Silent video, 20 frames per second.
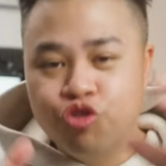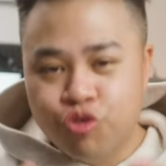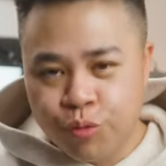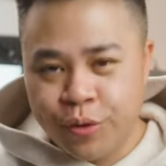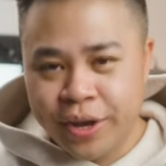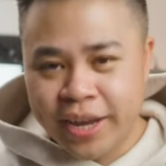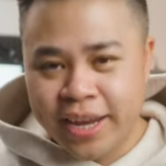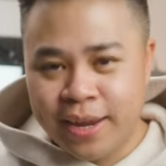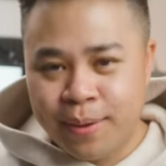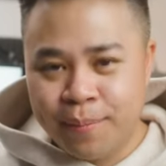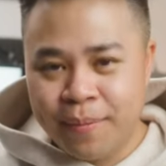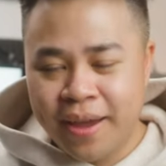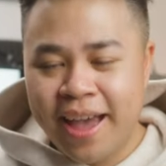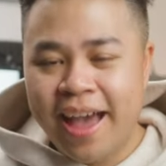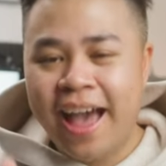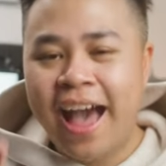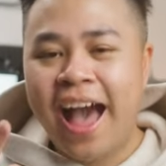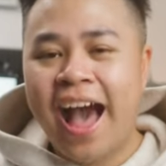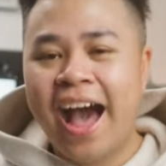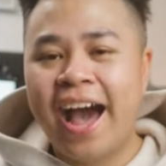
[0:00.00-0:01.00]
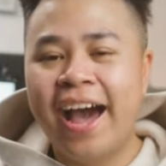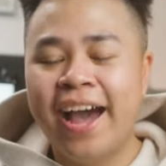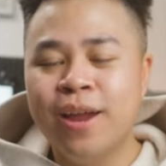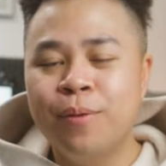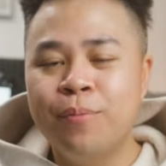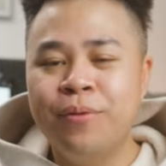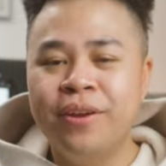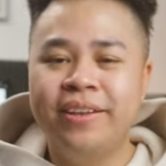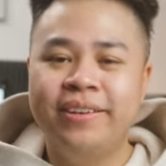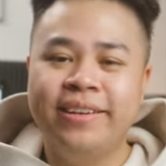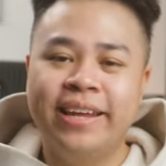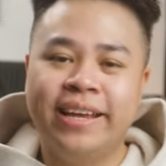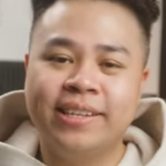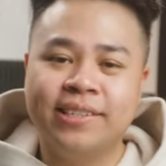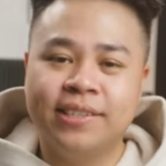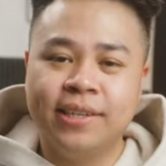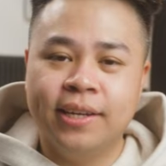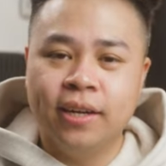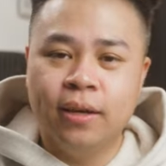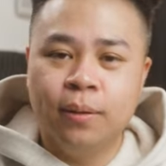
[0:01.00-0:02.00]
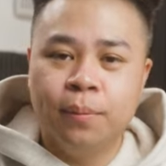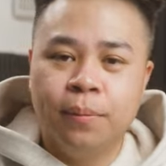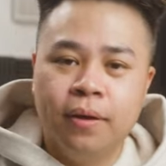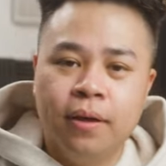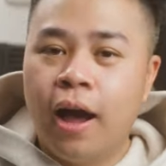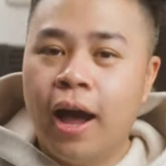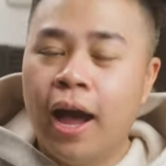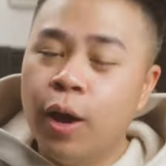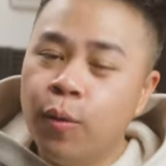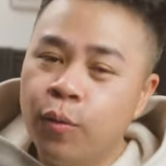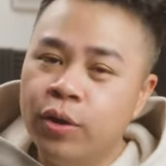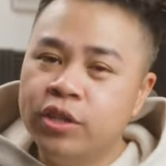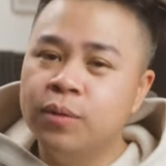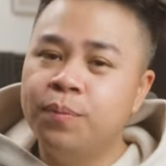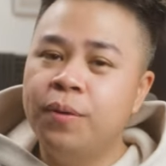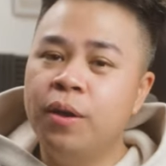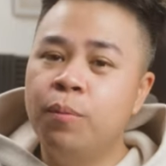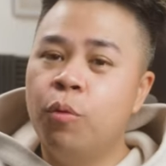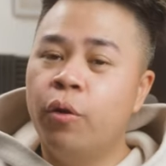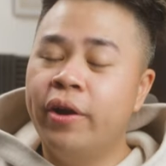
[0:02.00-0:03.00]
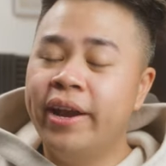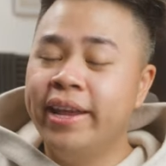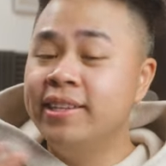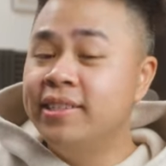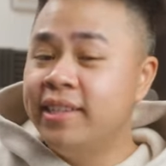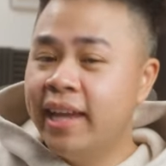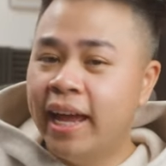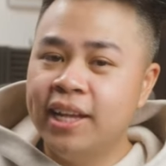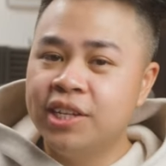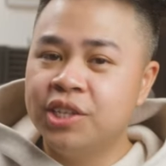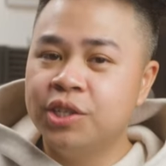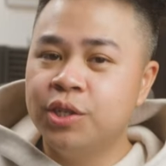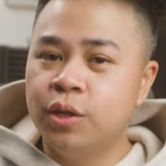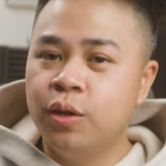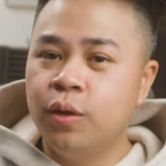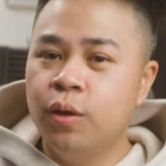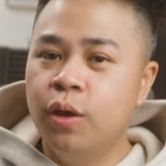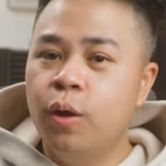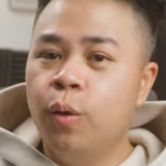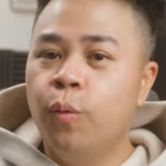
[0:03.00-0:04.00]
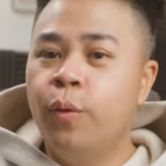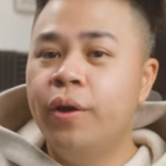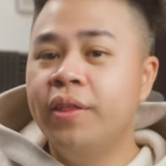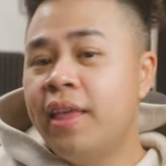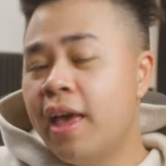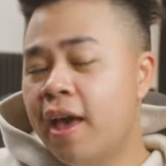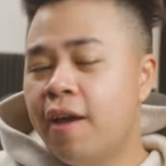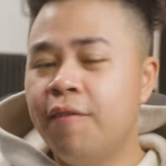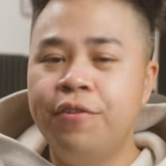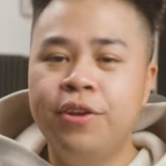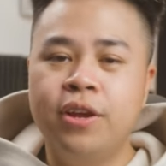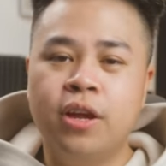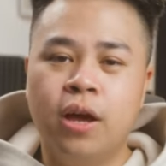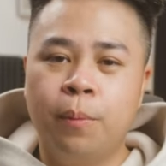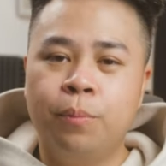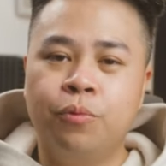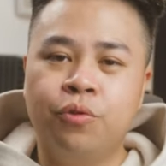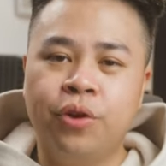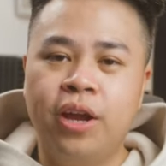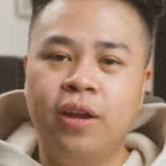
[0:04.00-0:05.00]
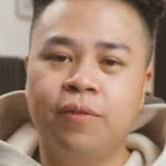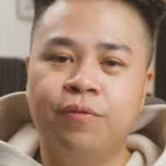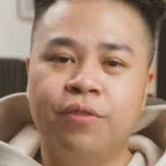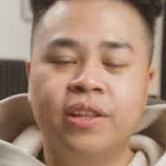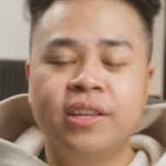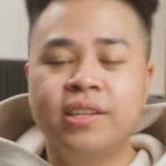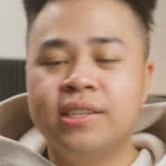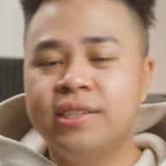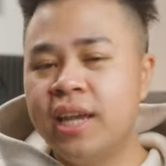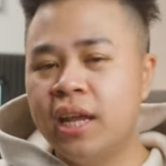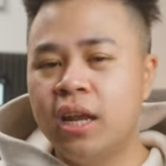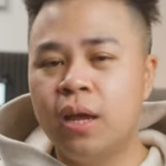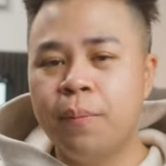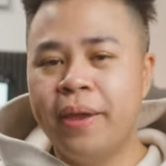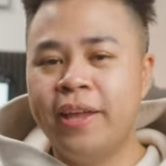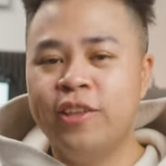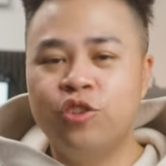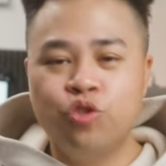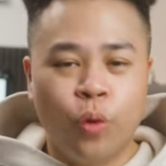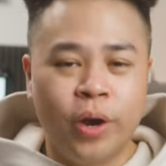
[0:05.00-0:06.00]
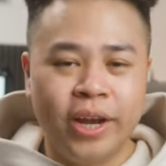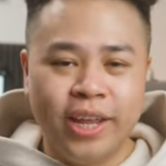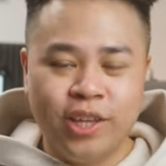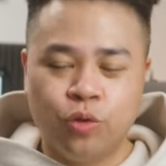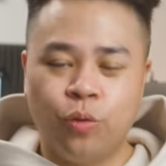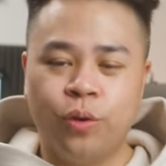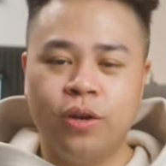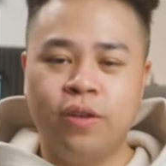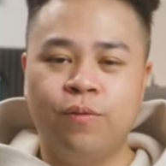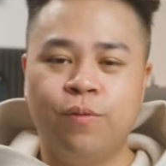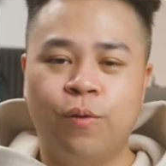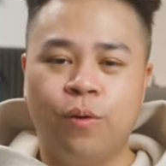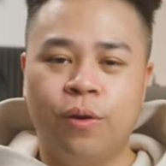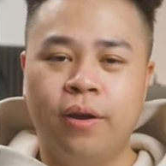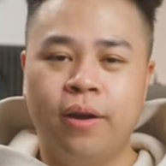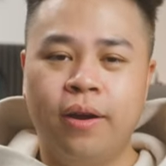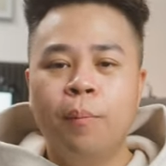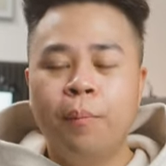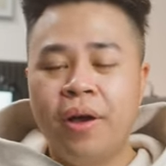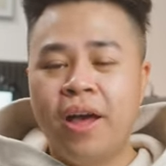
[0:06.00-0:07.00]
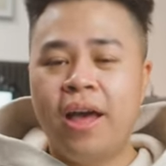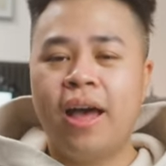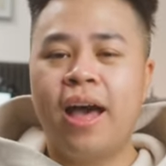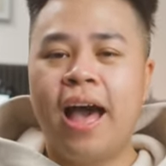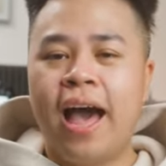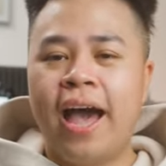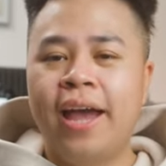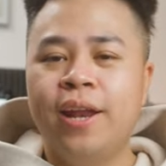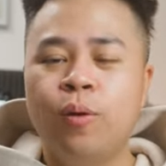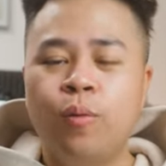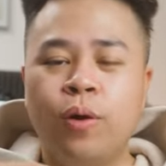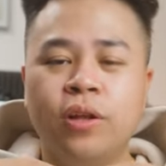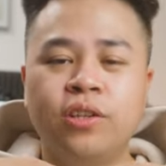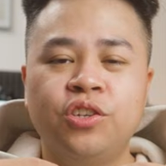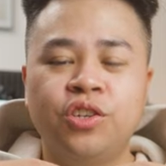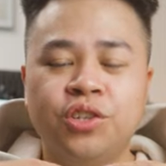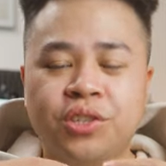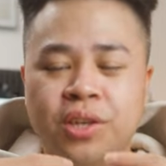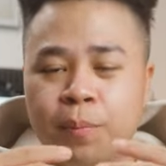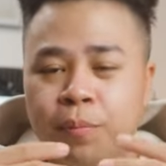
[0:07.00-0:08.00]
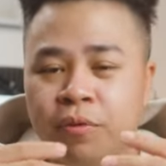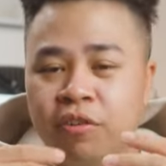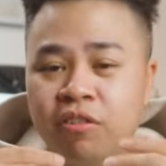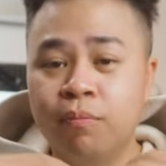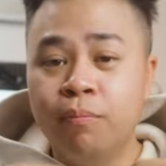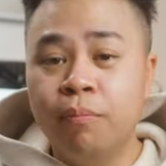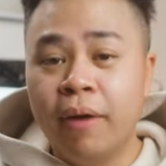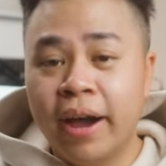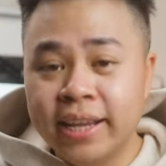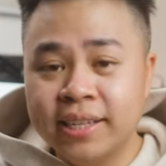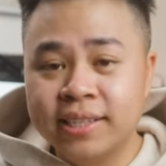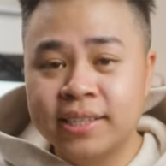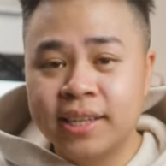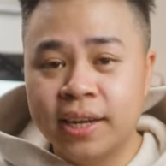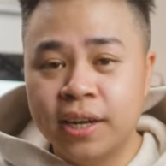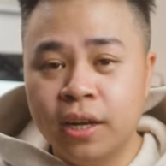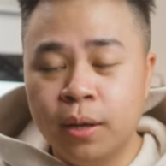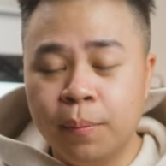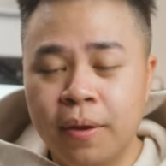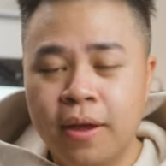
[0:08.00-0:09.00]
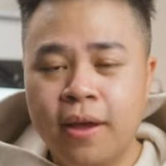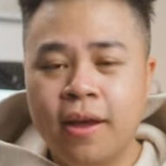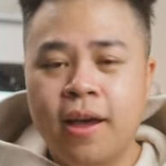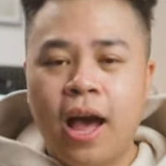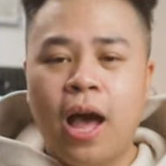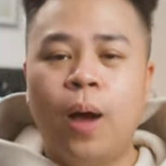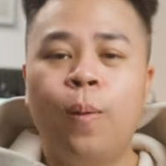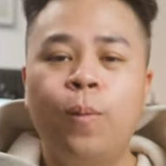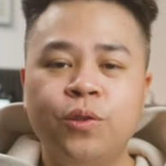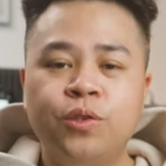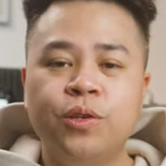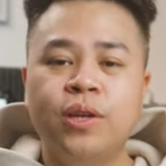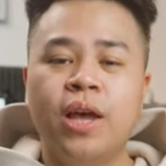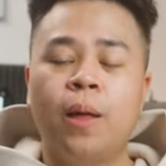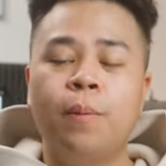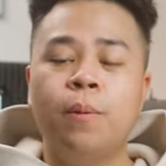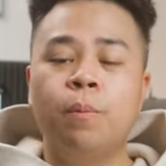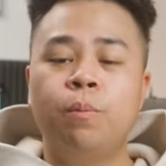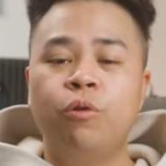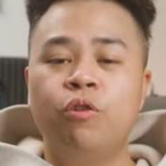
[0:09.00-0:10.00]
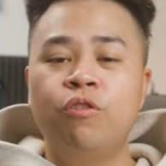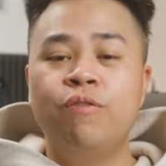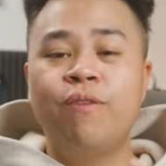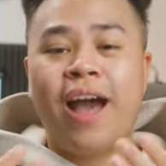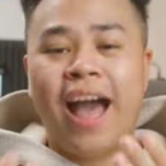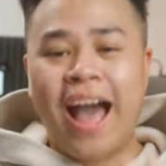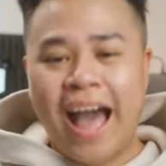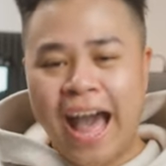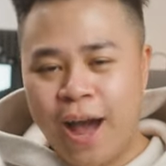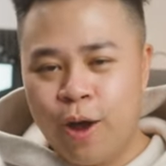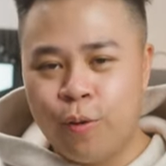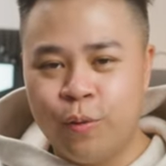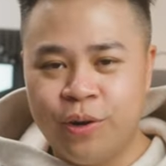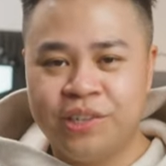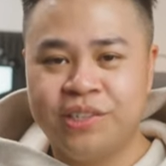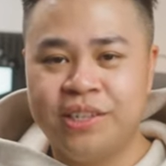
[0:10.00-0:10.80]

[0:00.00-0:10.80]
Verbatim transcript: dream hybrid desk setup. I want to be more intentional with every upgrade for the setup in twenty twenty-four, but I don't want to just improve my setup. I want to help improve our